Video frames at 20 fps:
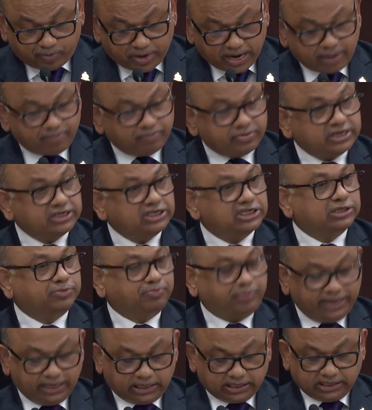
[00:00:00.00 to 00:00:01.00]
eminent
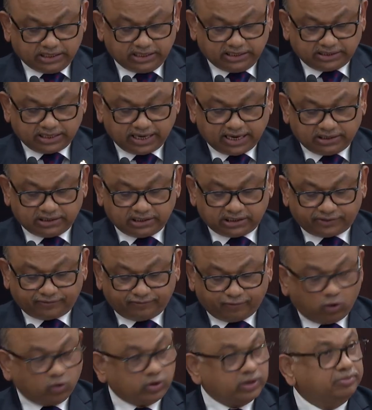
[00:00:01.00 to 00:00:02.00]
speakers at this
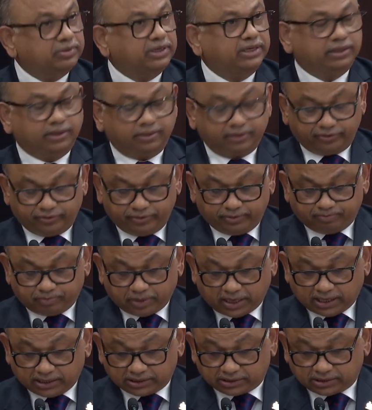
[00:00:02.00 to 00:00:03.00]
forum in the
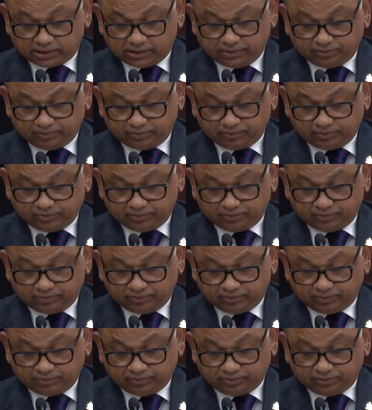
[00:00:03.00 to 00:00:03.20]
past.